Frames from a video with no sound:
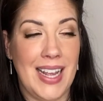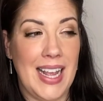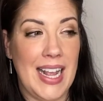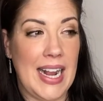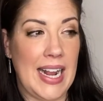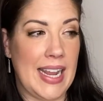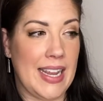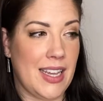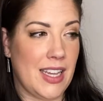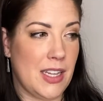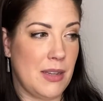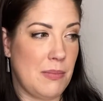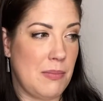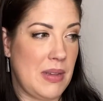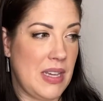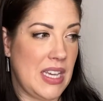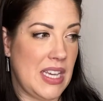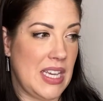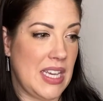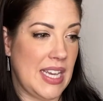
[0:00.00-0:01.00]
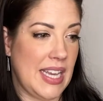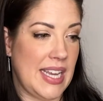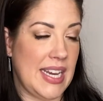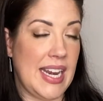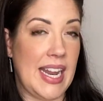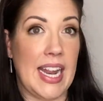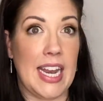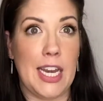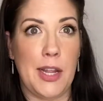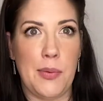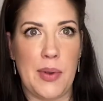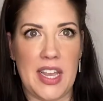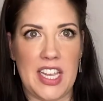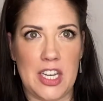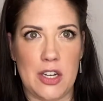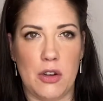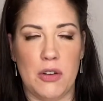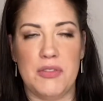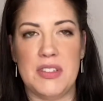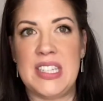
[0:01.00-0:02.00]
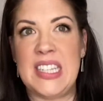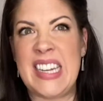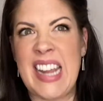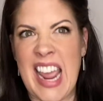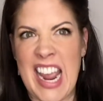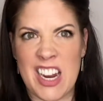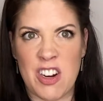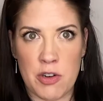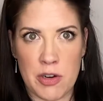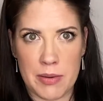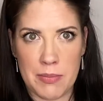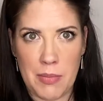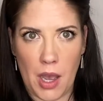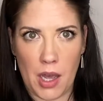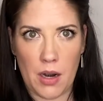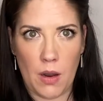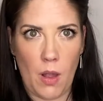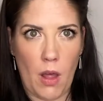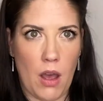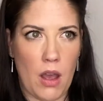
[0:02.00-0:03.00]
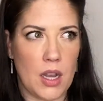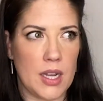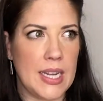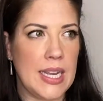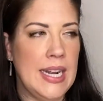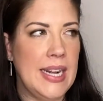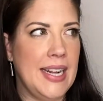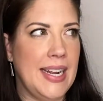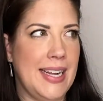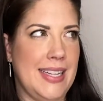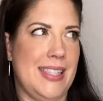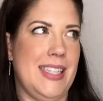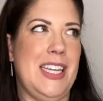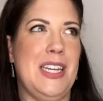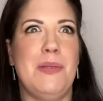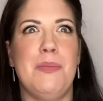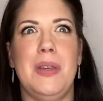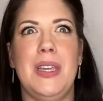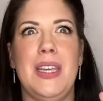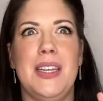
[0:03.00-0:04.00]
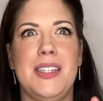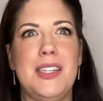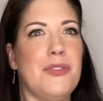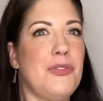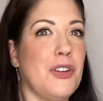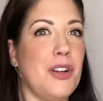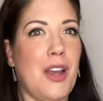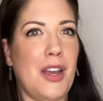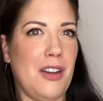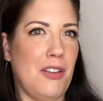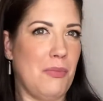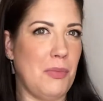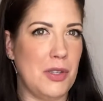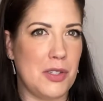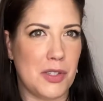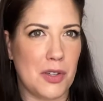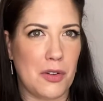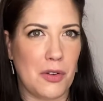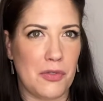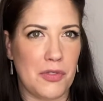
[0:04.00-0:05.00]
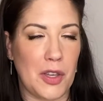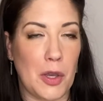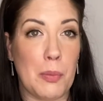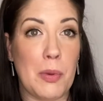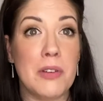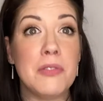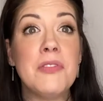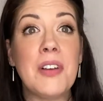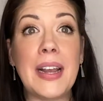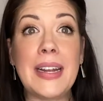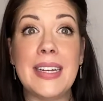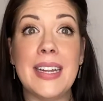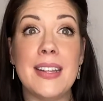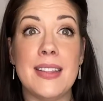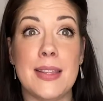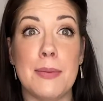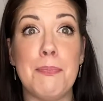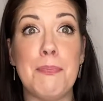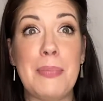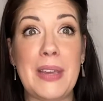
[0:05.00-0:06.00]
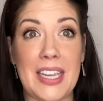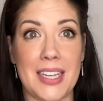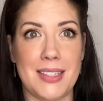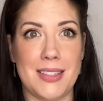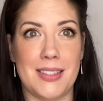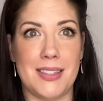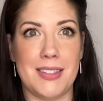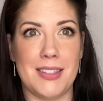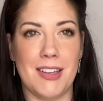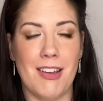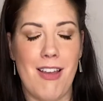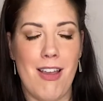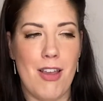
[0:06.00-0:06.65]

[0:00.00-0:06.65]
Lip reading: It can be in any way. If it's an angry monologue, it's going to be a different kind of musical feel, but finding the beats.